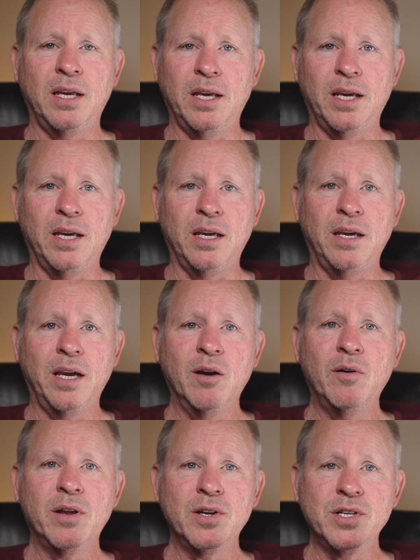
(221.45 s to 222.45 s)
A
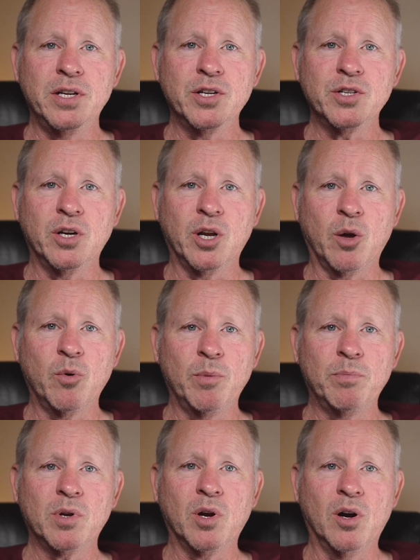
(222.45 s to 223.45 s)
Heritage Edition
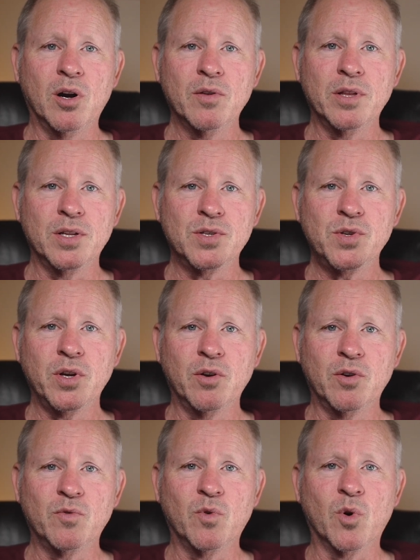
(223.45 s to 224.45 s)
equipped car that
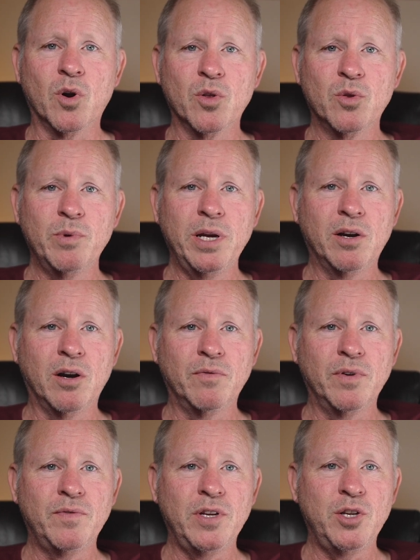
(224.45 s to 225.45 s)
stickered for
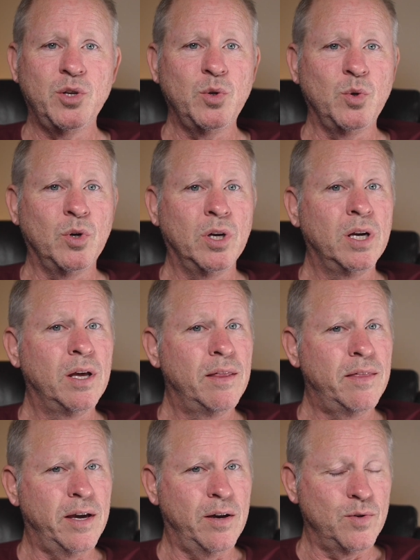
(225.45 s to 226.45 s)

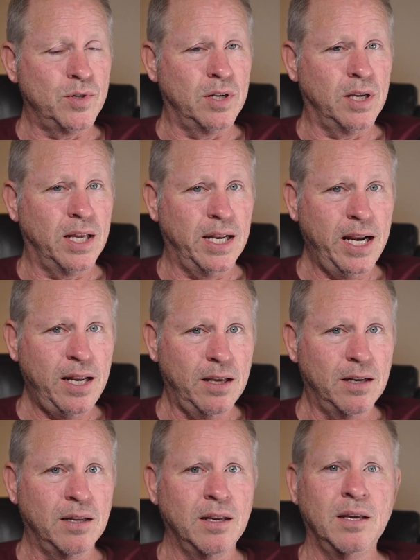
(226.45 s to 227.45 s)
$352,000
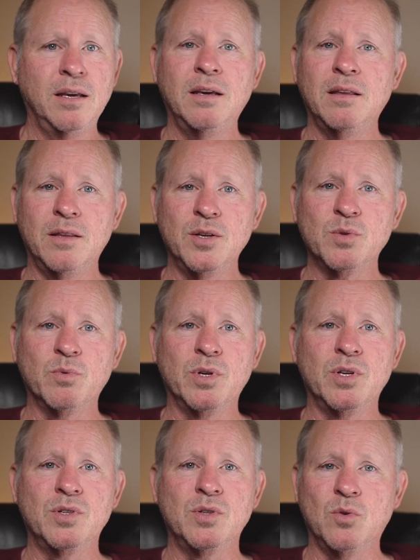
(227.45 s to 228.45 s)
Canadian. This
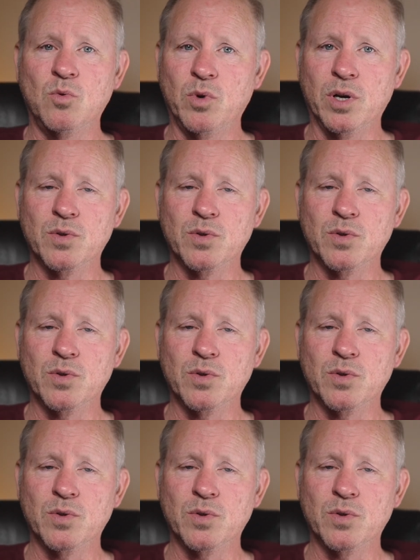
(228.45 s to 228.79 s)
was well